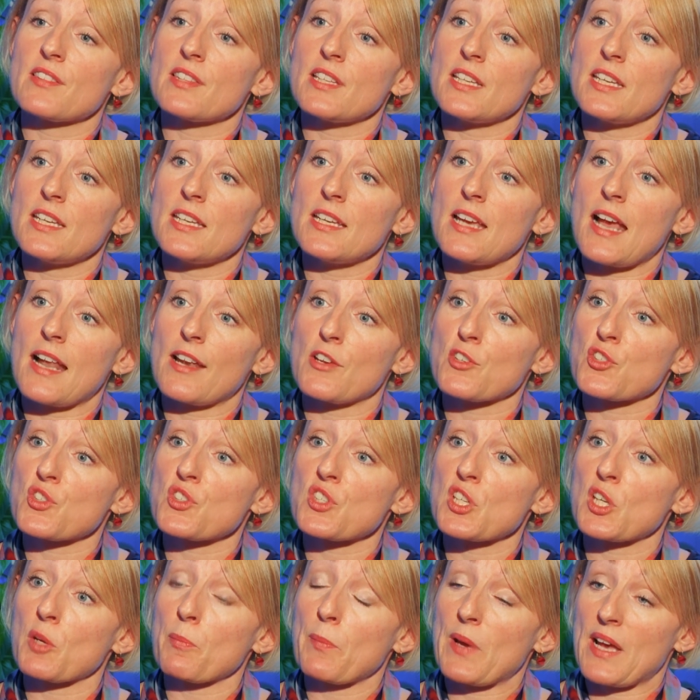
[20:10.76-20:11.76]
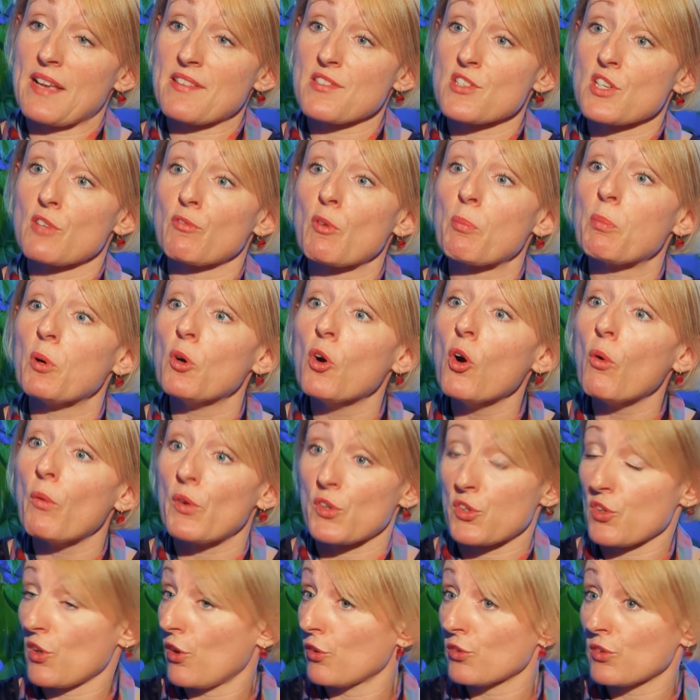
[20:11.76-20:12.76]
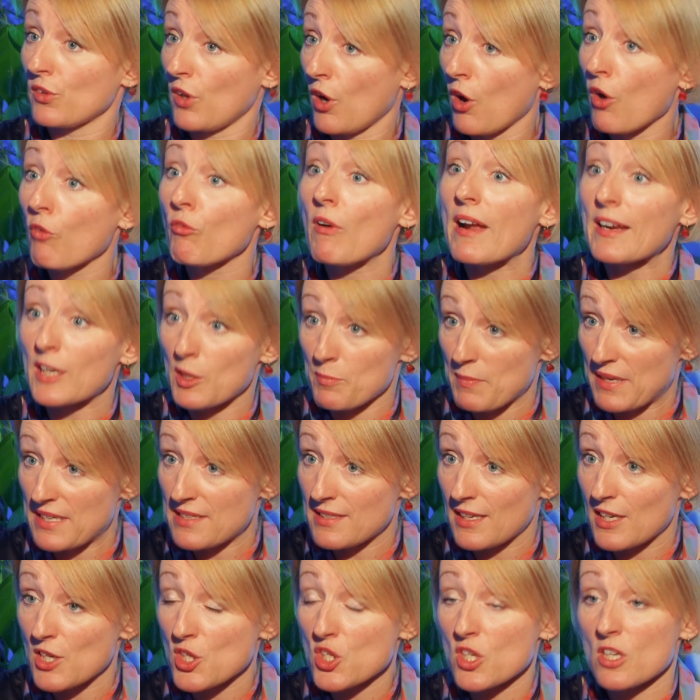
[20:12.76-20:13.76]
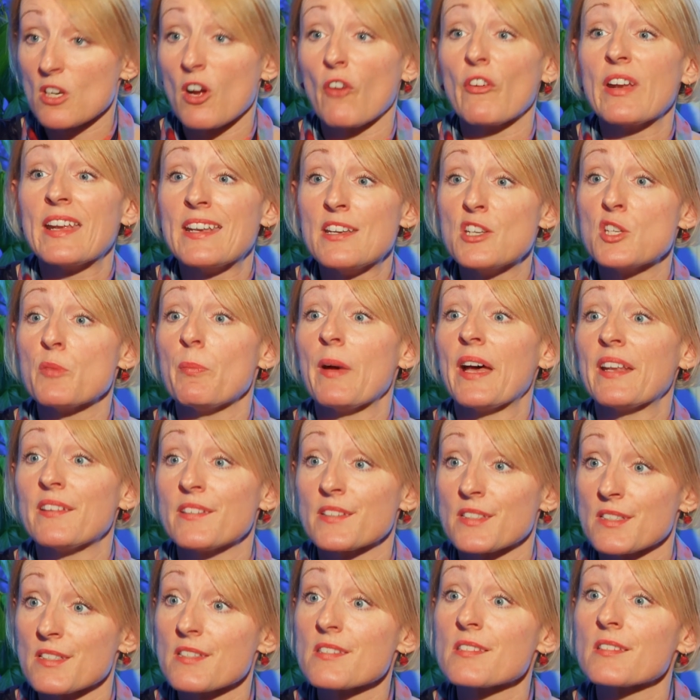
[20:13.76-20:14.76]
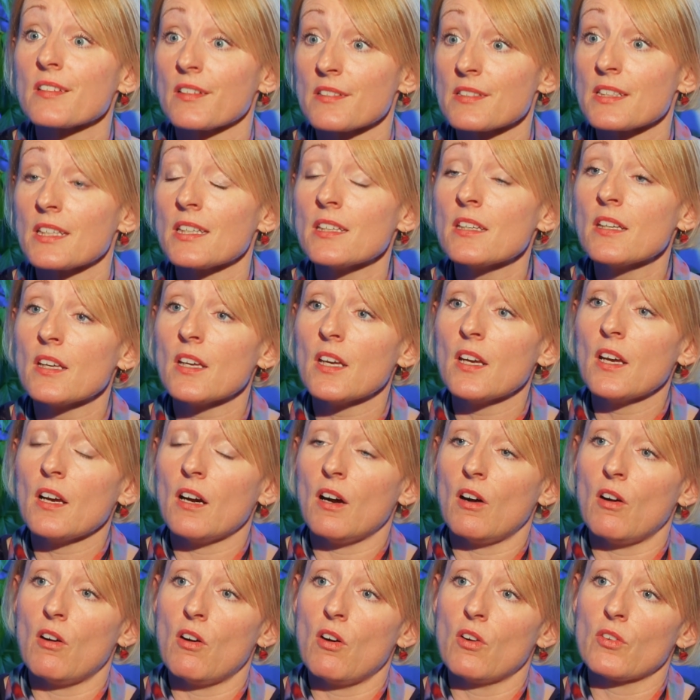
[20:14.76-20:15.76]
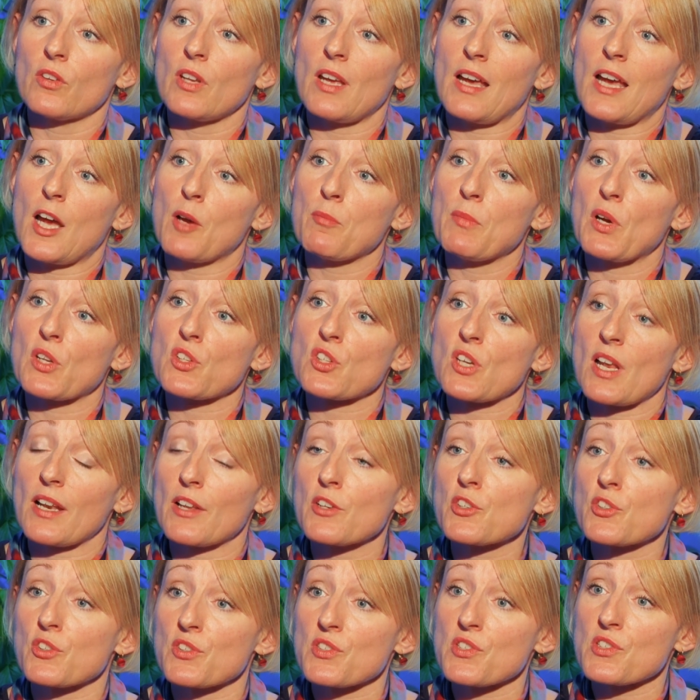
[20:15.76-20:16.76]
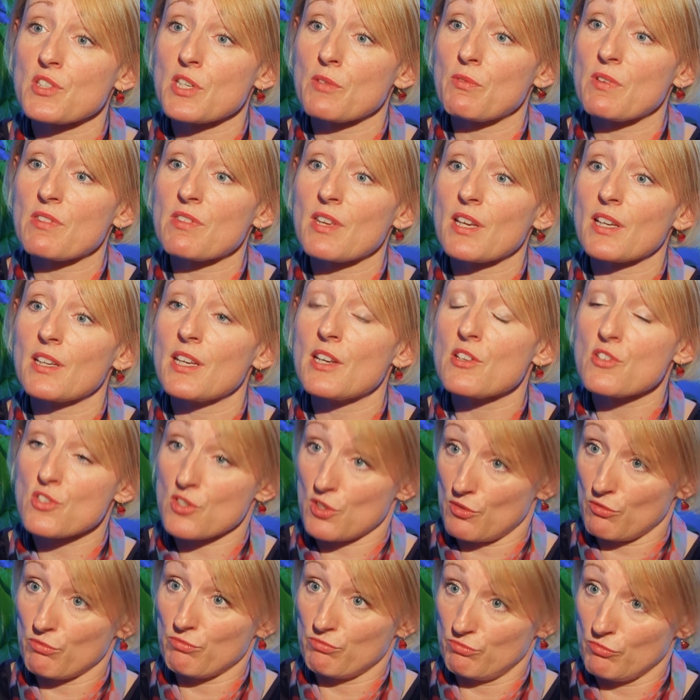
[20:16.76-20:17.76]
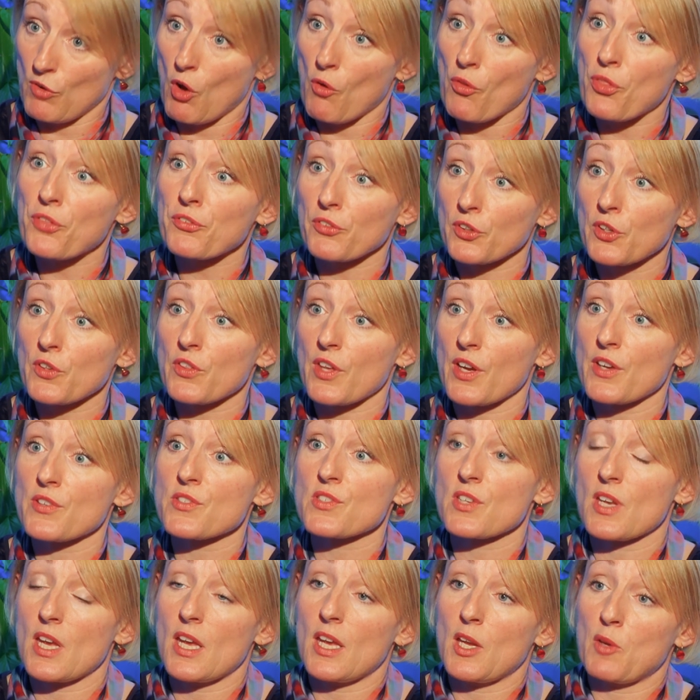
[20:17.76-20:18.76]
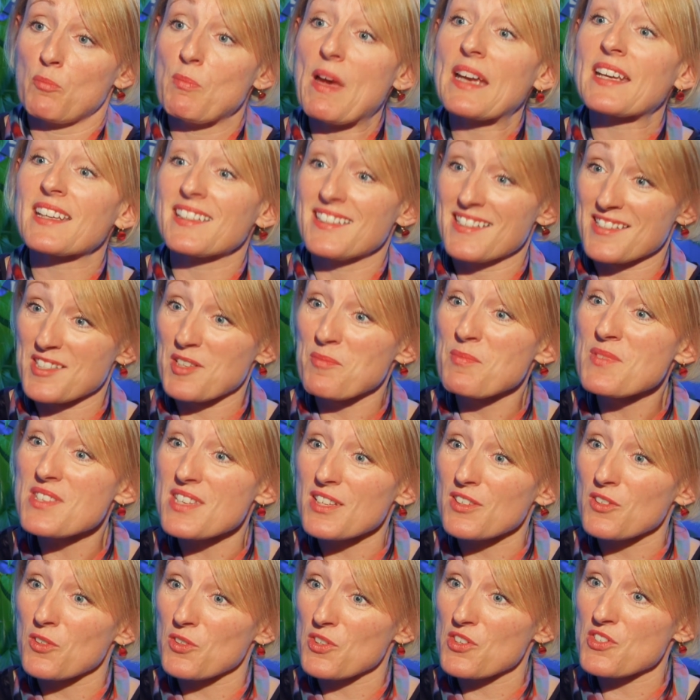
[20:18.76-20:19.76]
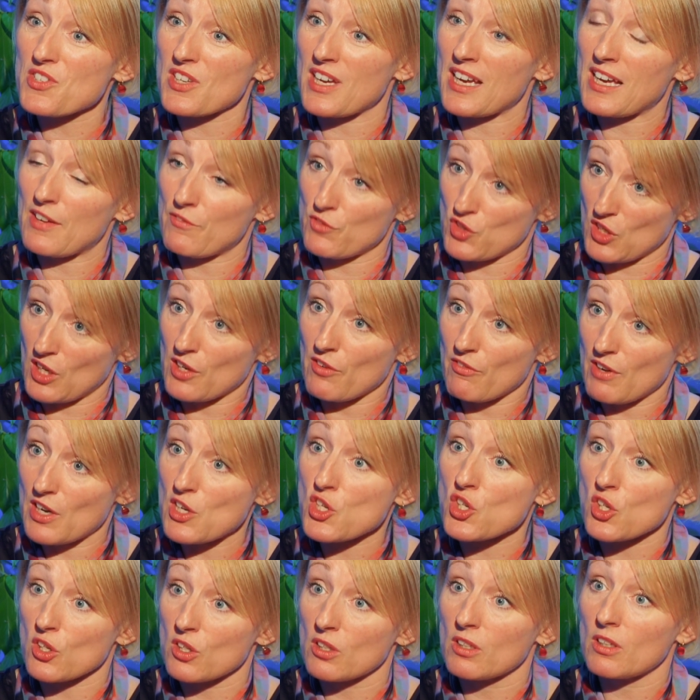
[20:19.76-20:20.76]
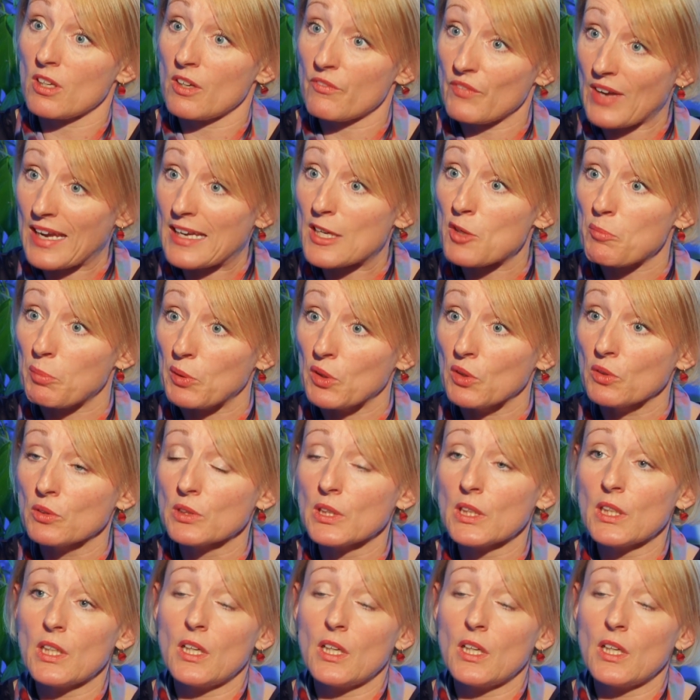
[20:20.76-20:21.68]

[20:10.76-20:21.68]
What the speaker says: the electricity capacity report, which is our recommendation, our independent study on how much electricity we think needs to roll through those mechanisms in order to have generation available.